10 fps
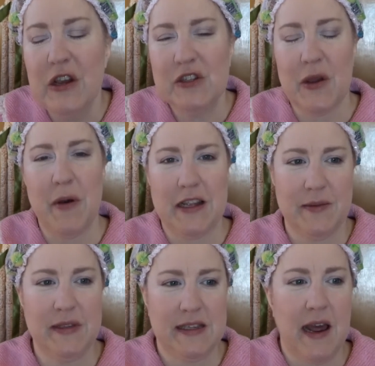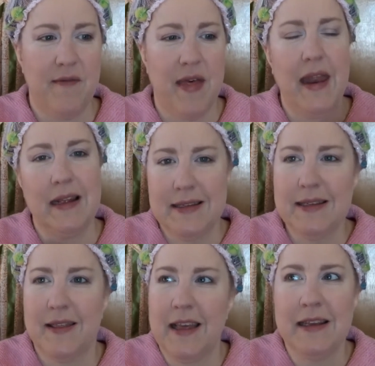So I bought some stuff that is
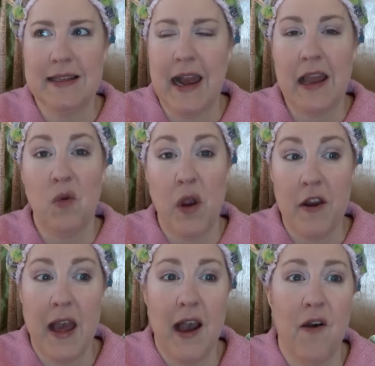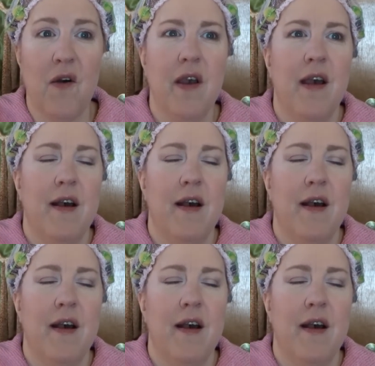things that I can wear now.